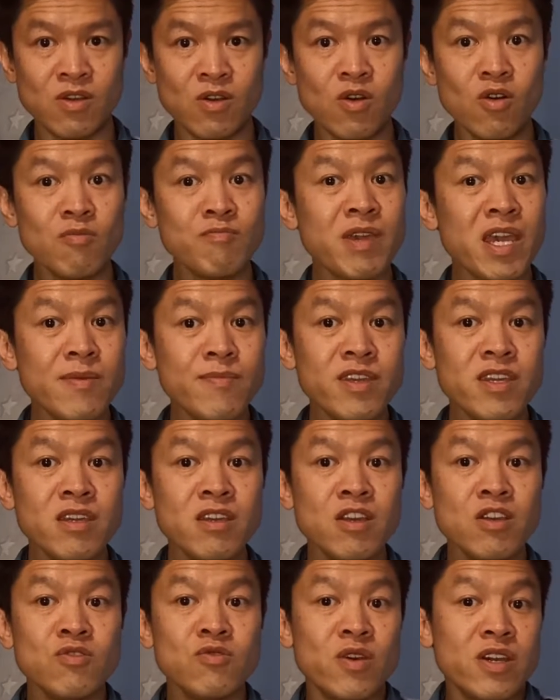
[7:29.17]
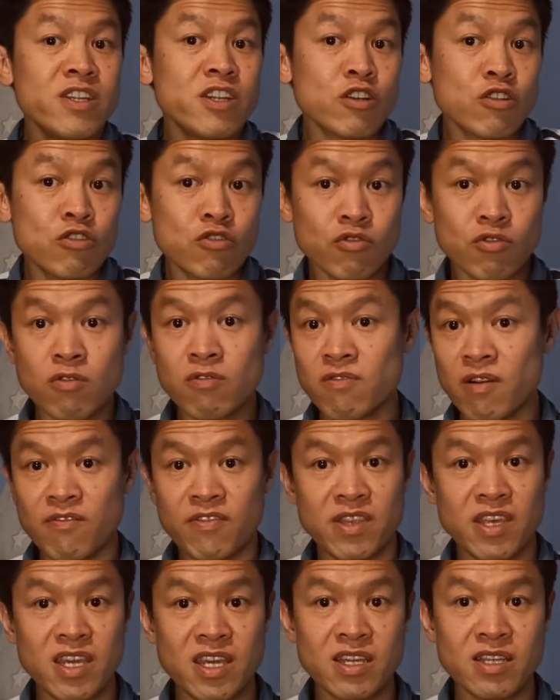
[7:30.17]
Or maybe you're in the groove
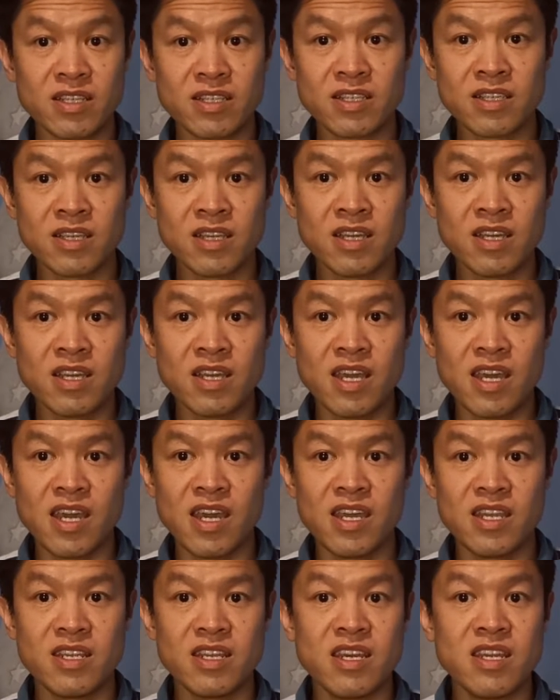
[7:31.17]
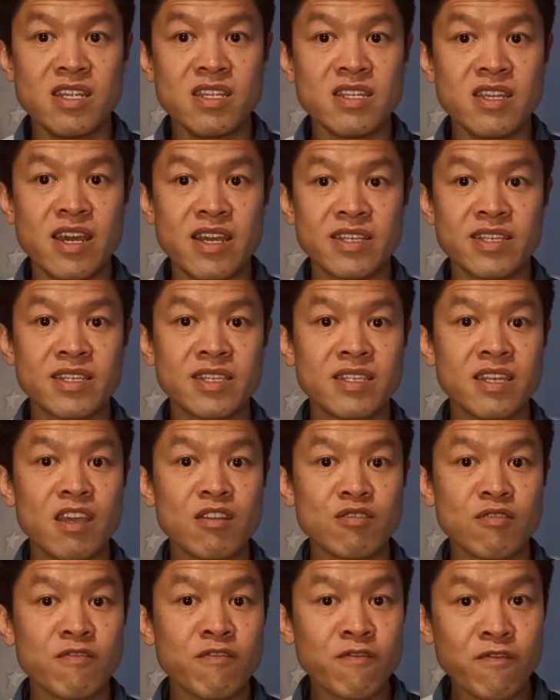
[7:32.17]
of things, and in that
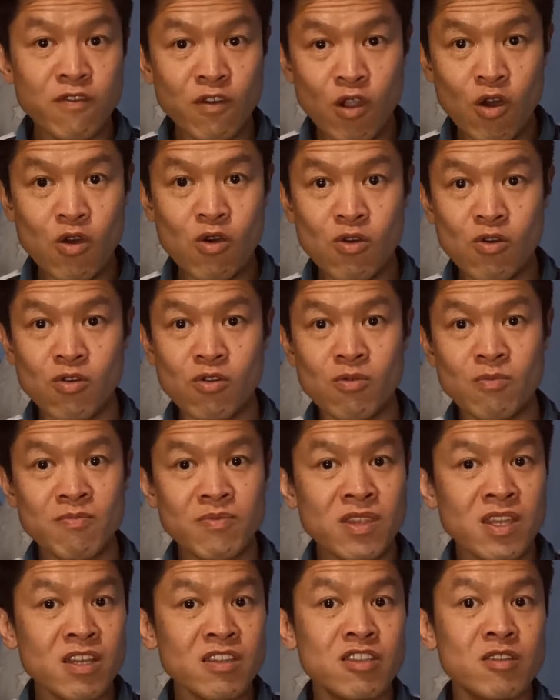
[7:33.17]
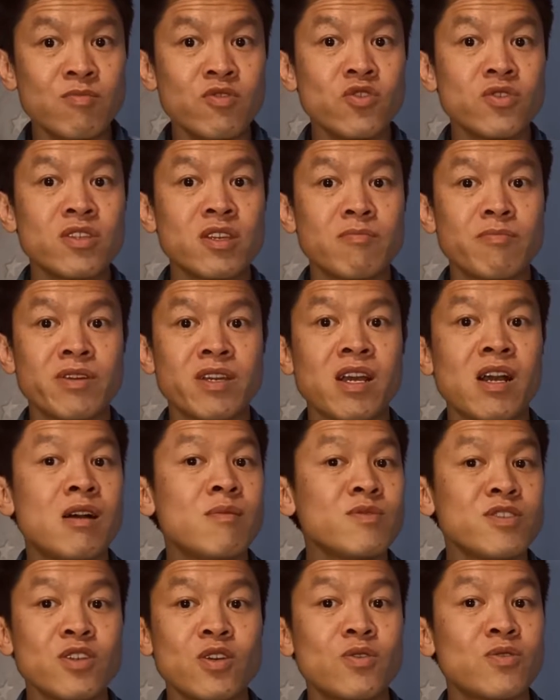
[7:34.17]
state of flow, the music
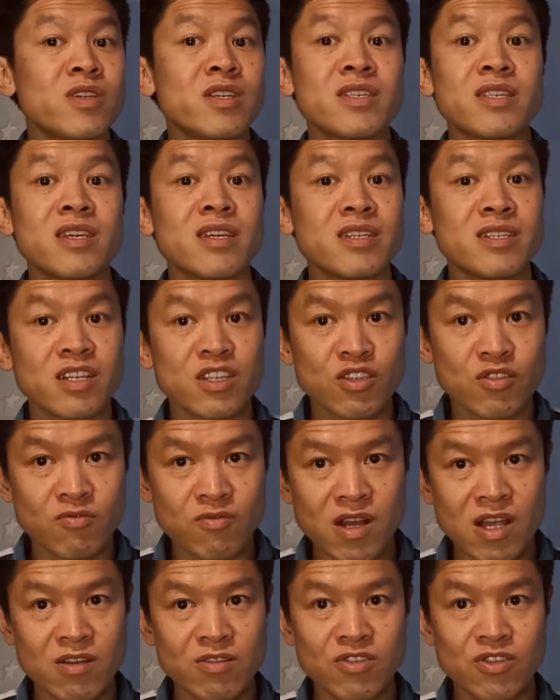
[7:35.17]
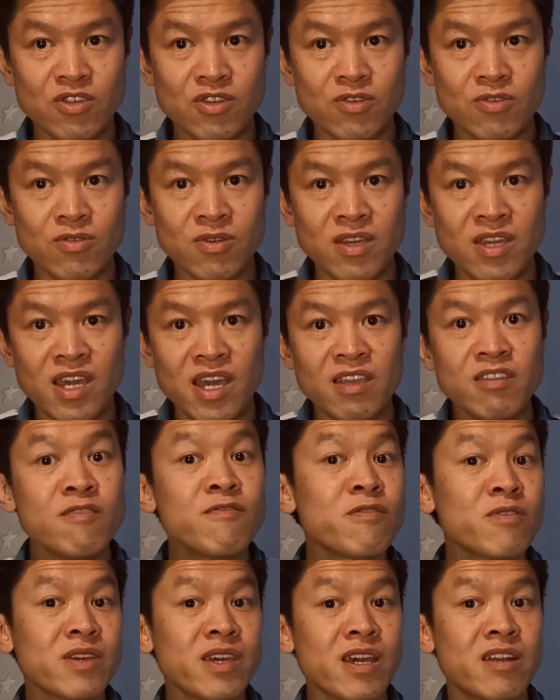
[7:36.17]
becomes the only thing that surrounds you, and
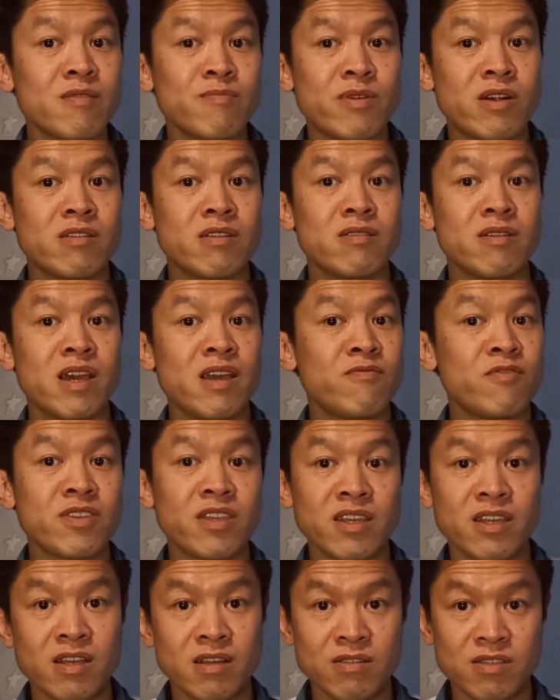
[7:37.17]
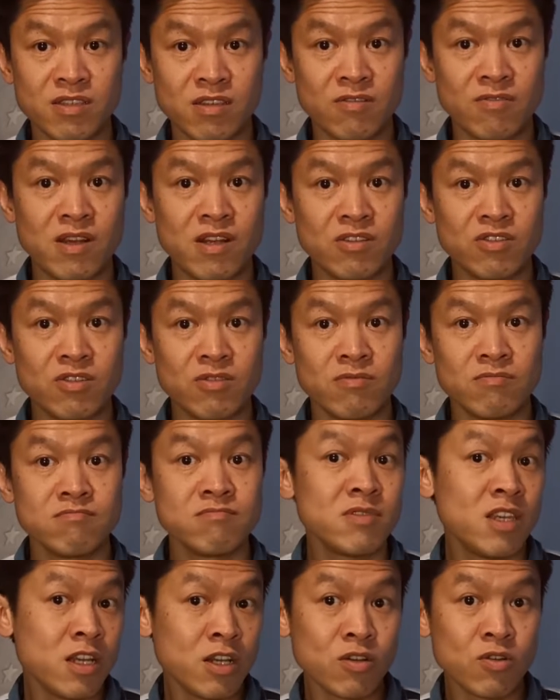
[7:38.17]
you forget about everything else around you,
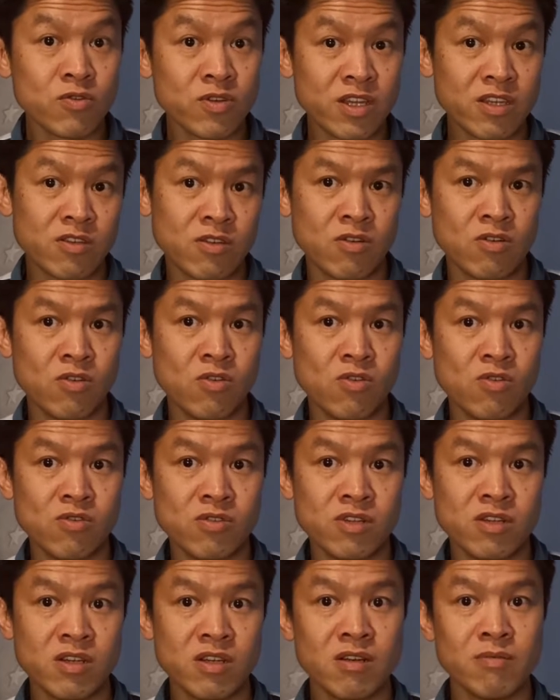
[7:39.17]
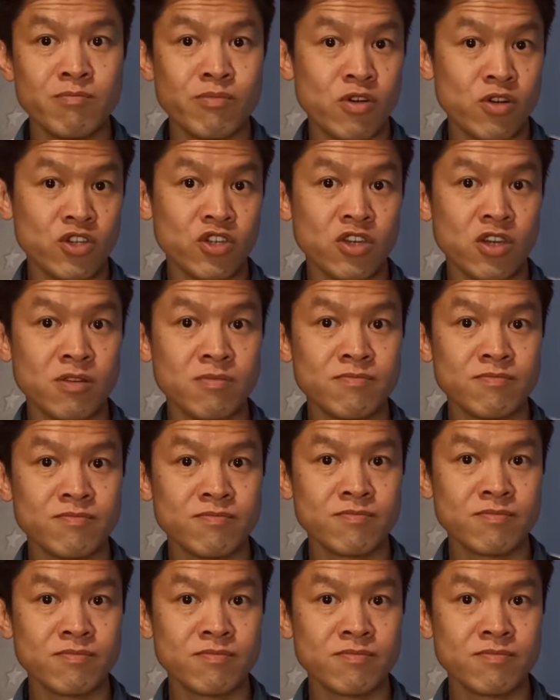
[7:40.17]
including your own posture.